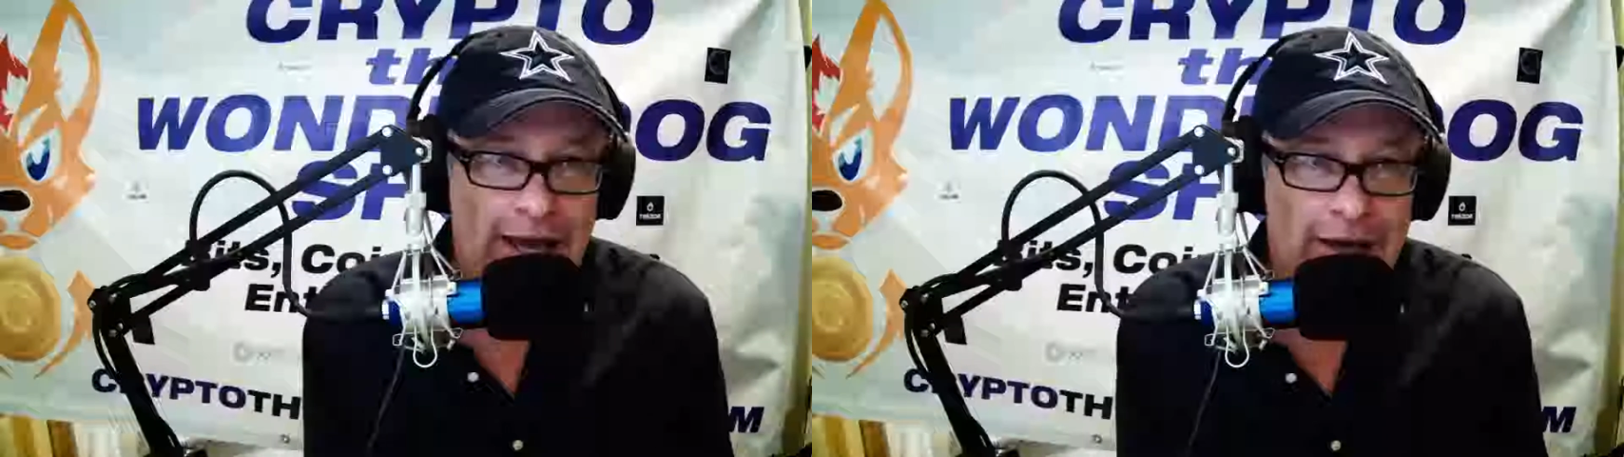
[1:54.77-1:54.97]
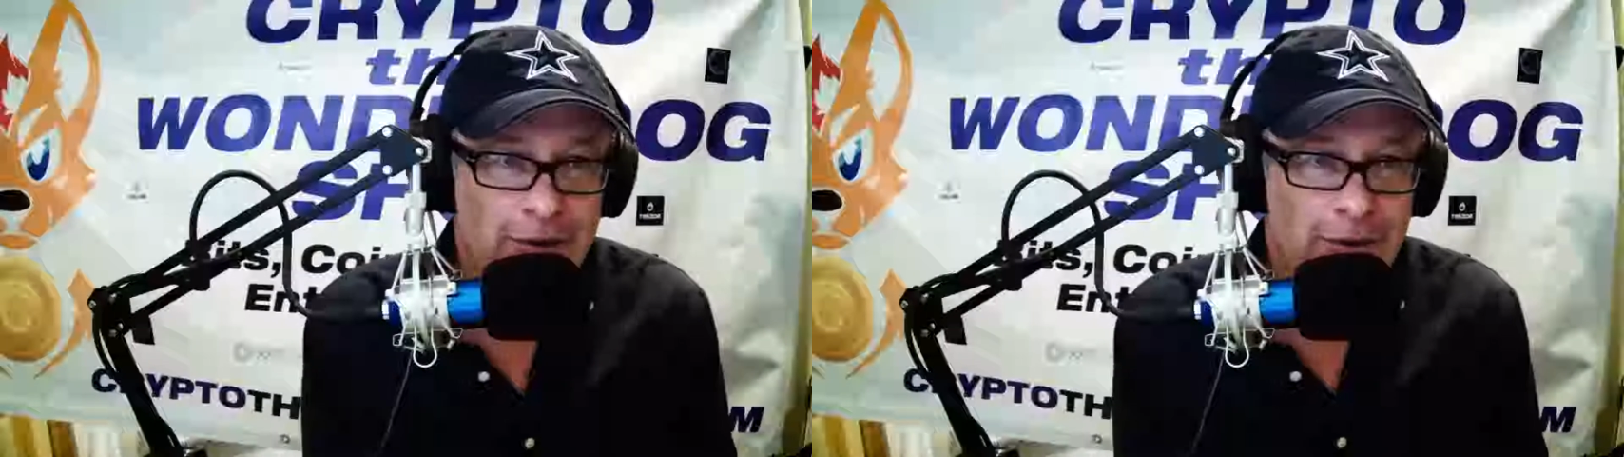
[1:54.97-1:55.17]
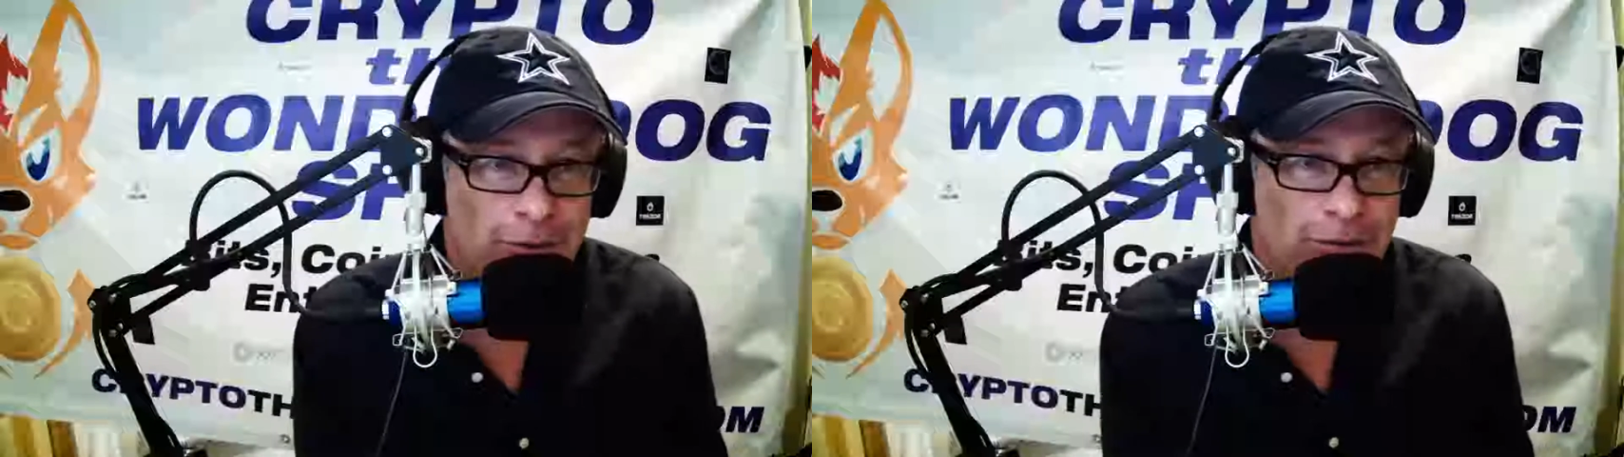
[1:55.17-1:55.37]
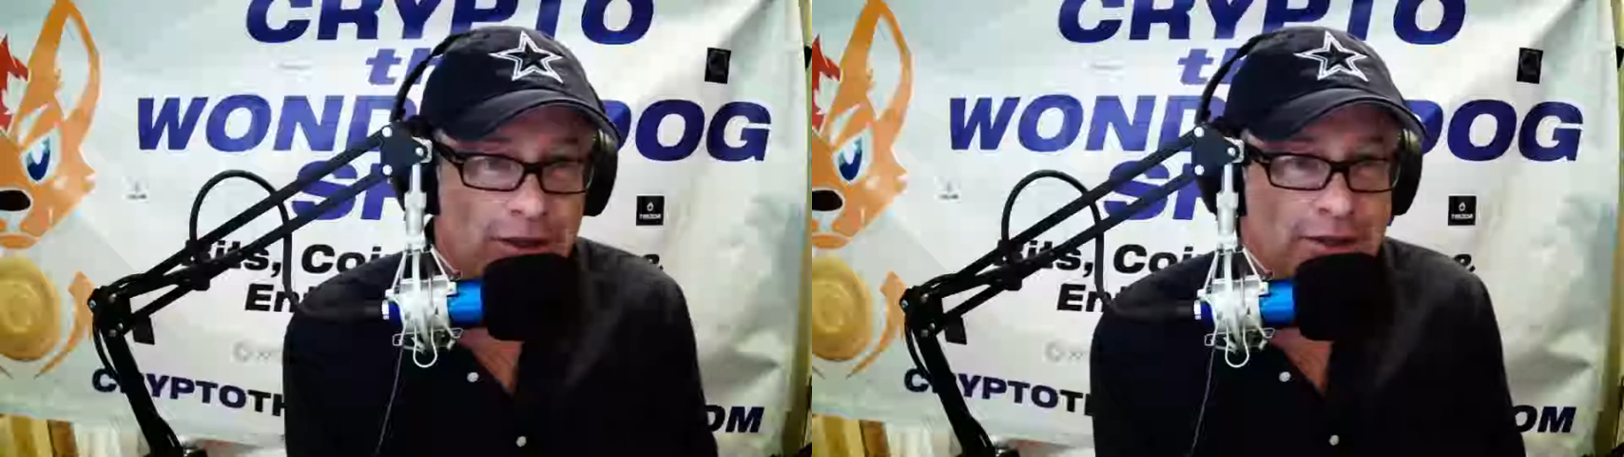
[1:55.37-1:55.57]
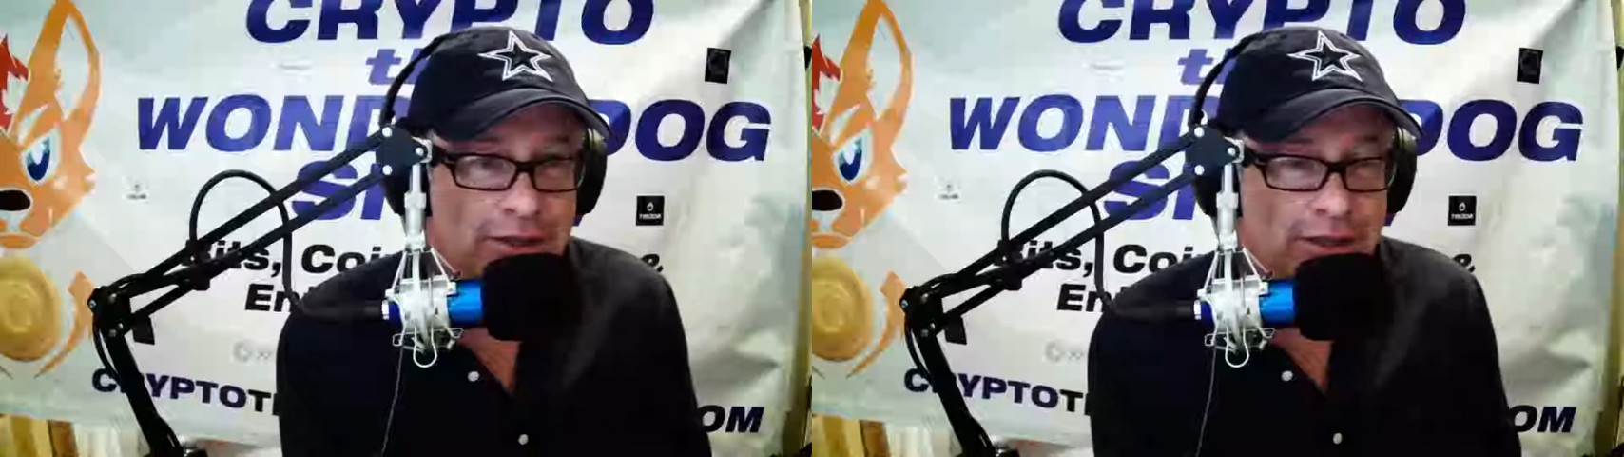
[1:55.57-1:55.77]
at all or
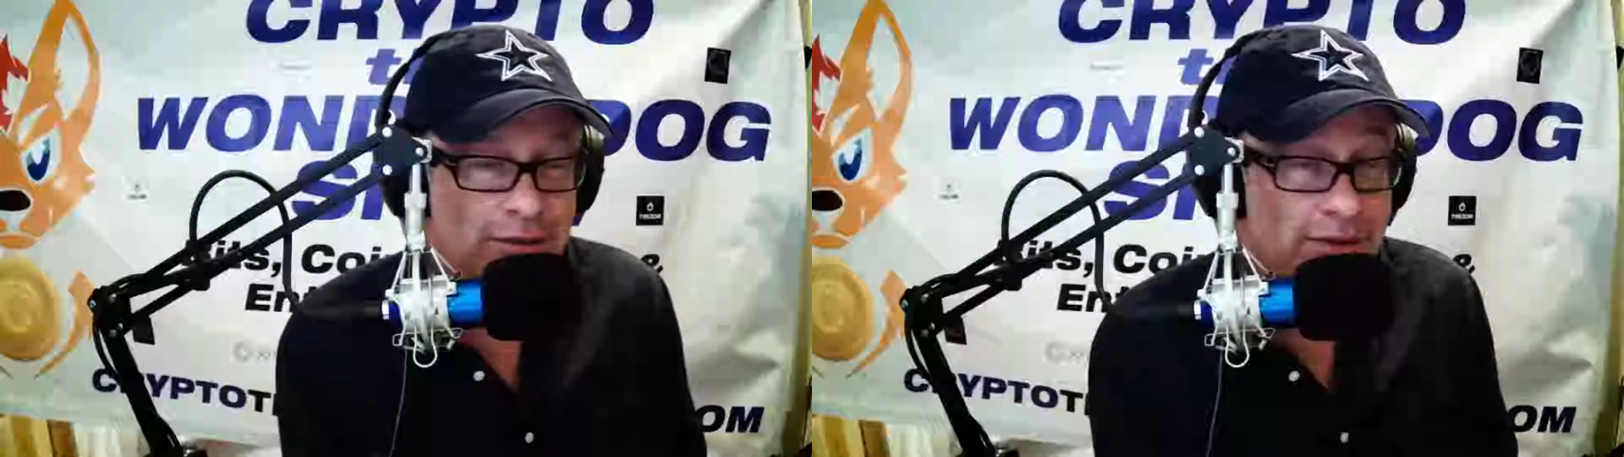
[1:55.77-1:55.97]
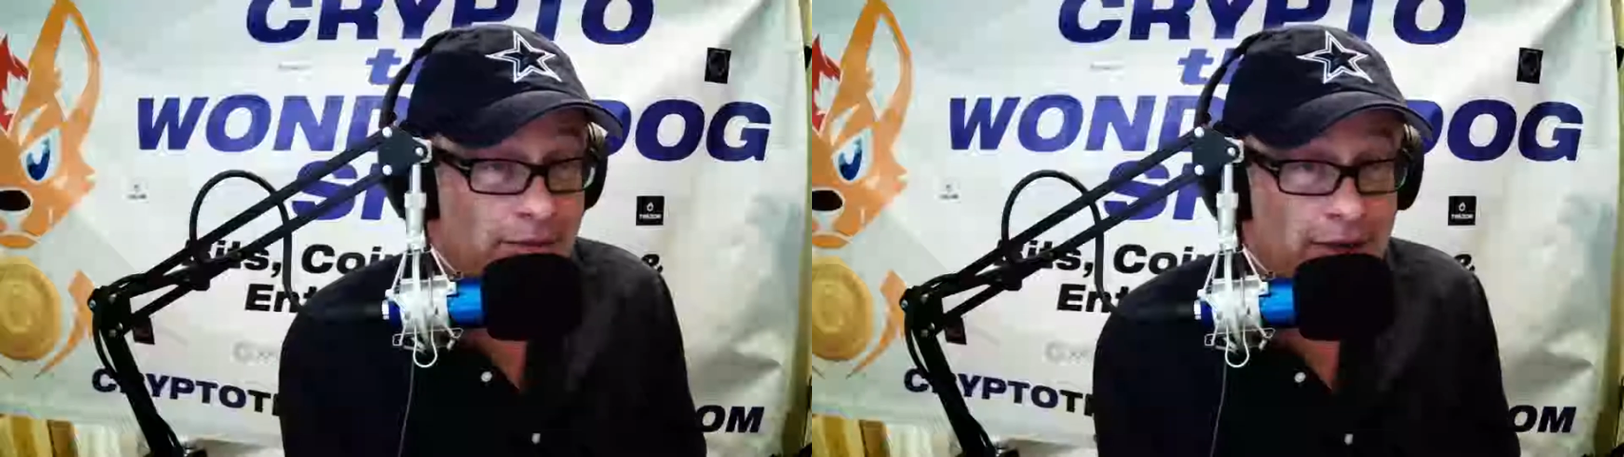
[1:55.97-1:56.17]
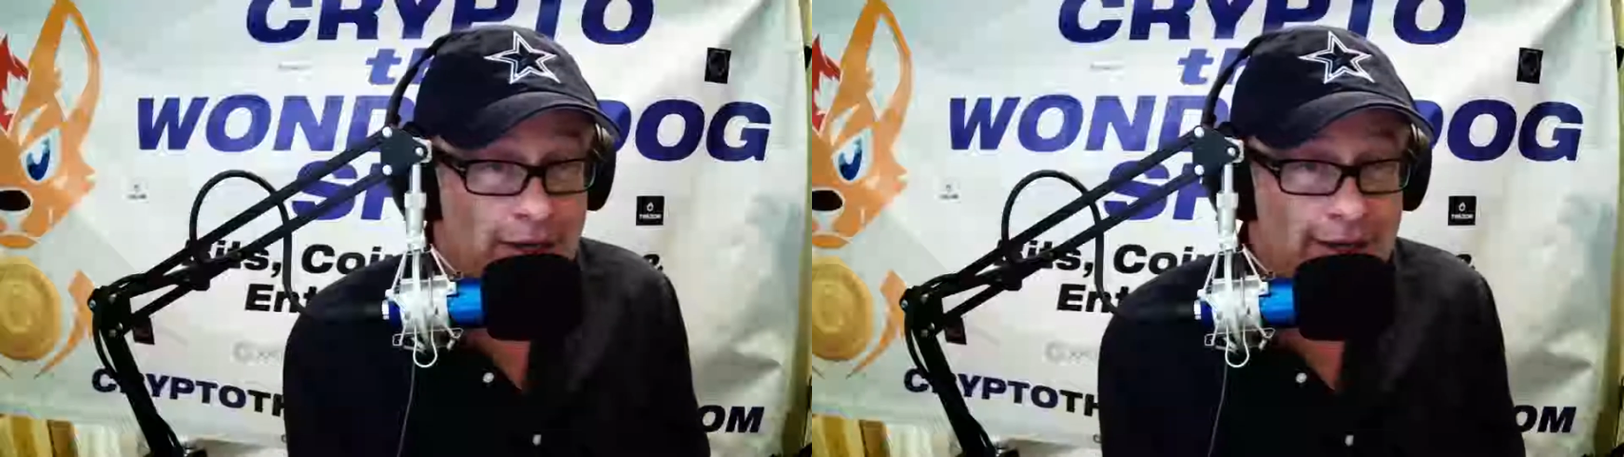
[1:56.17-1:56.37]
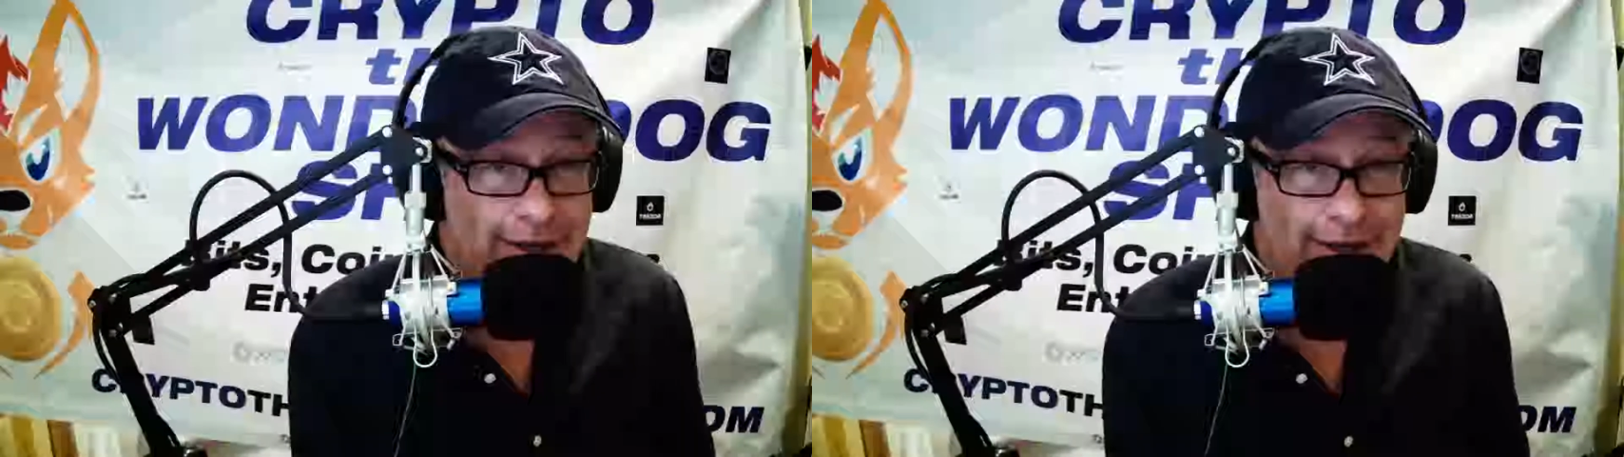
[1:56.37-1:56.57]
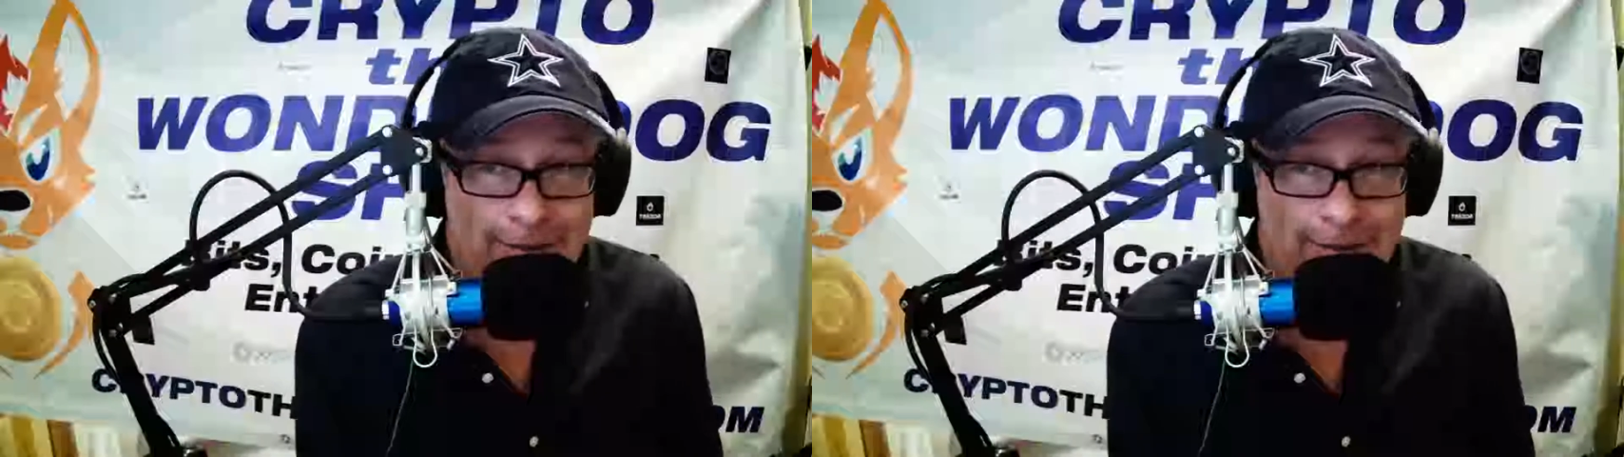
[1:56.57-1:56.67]
blockchain expert, because I'm not